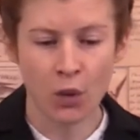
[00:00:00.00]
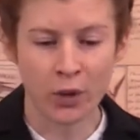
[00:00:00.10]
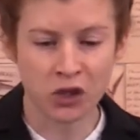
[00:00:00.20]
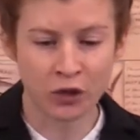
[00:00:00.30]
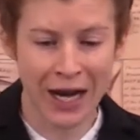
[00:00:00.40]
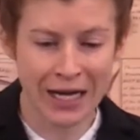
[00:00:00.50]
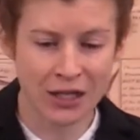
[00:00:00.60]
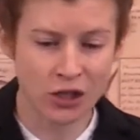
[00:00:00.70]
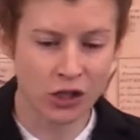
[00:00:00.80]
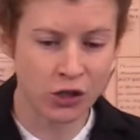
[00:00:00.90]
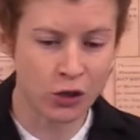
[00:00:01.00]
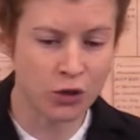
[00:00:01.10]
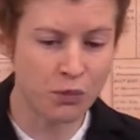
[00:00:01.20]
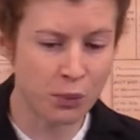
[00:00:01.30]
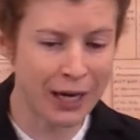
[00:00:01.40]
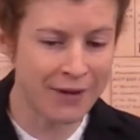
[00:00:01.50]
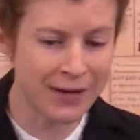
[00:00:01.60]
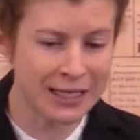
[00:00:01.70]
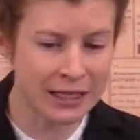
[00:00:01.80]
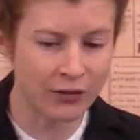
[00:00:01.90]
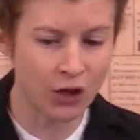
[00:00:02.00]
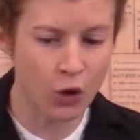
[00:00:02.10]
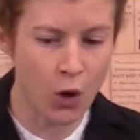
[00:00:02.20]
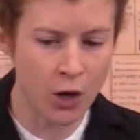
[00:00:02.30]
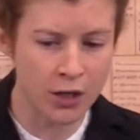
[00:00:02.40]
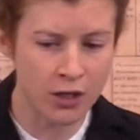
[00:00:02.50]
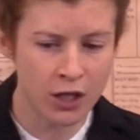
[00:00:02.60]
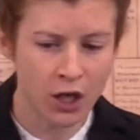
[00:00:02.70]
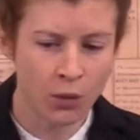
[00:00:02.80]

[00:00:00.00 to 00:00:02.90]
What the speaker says: were treated to two previously recorded